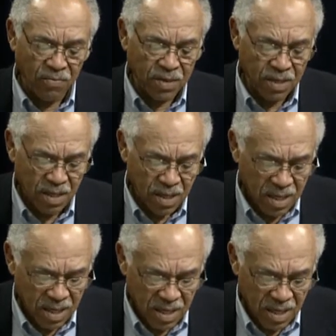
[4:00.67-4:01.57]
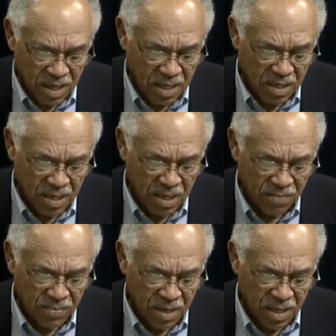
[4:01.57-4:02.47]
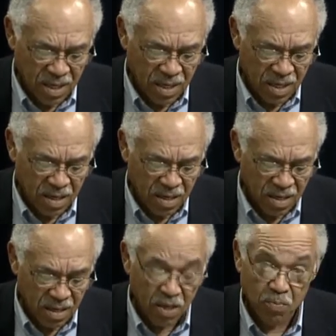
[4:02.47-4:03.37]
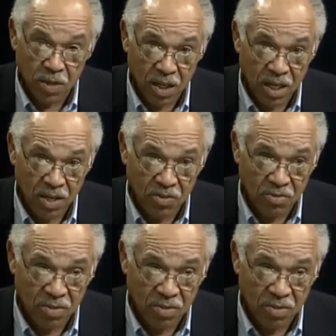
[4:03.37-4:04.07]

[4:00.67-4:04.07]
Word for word: in in in, um, in, in, in this particular issue.